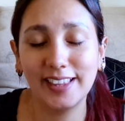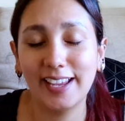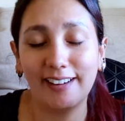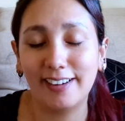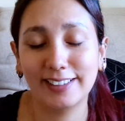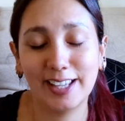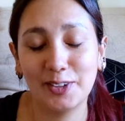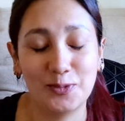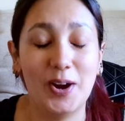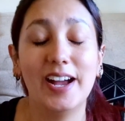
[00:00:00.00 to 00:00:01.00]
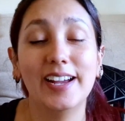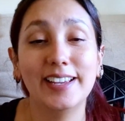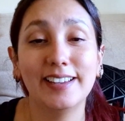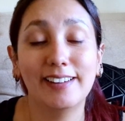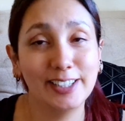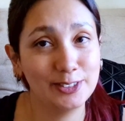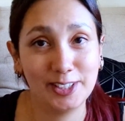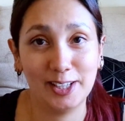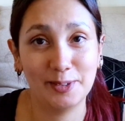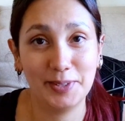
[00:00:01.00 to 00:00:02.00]
they are like, why are you
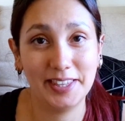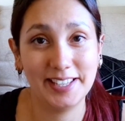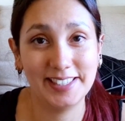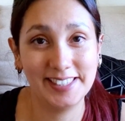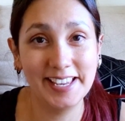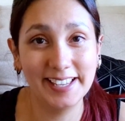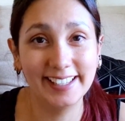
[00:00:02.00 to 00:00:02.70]
telling me this?